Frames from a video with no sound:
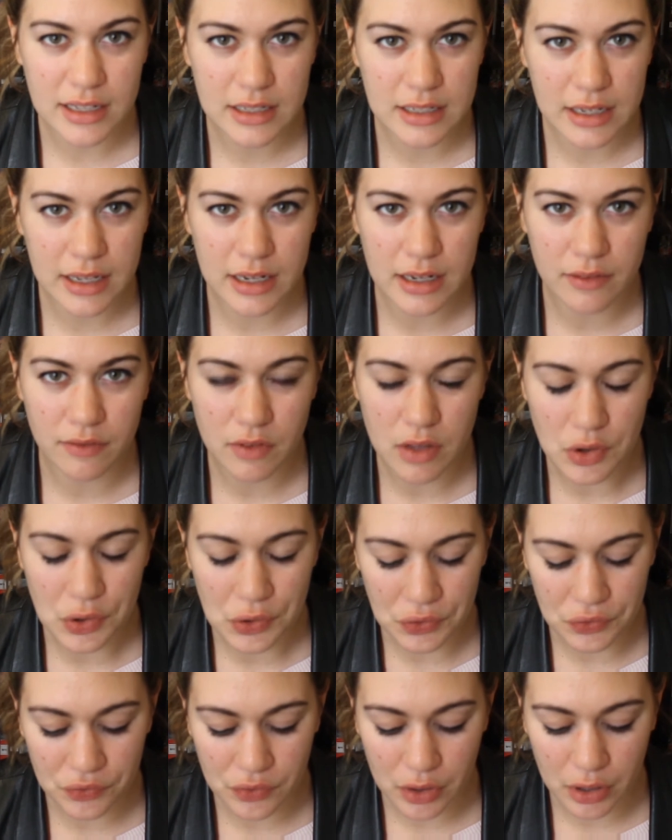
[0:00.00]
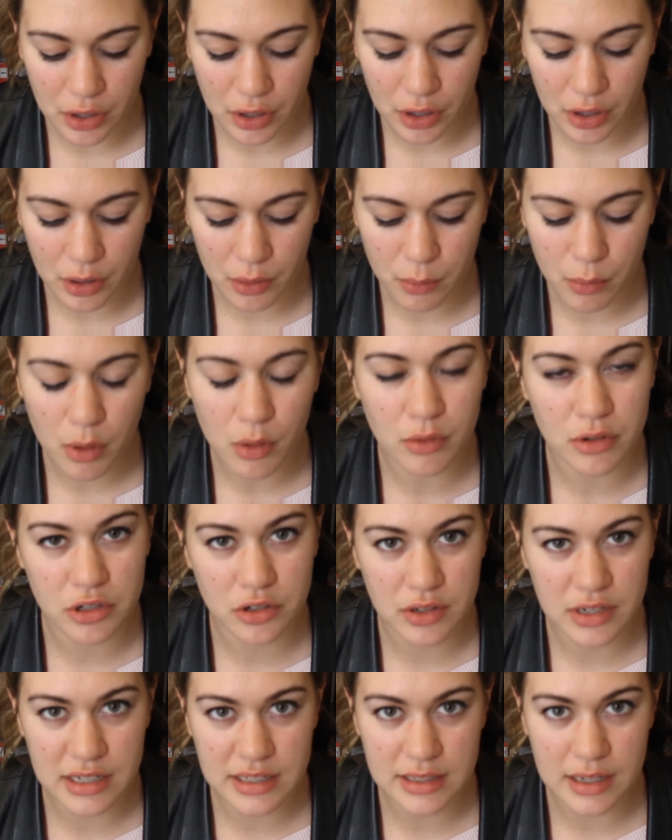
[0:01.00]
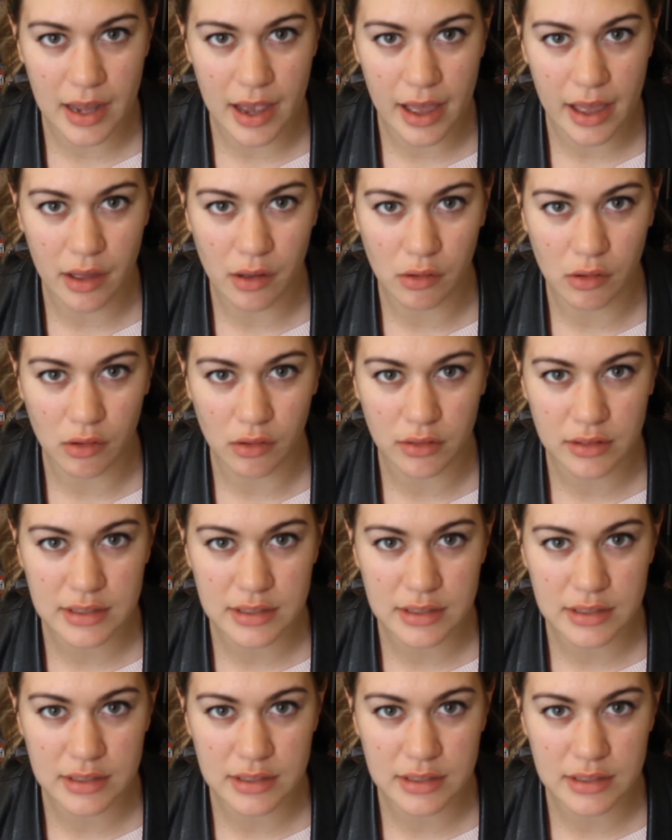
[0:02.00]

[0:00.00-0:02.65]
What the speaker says: of to get a feel for her poetry style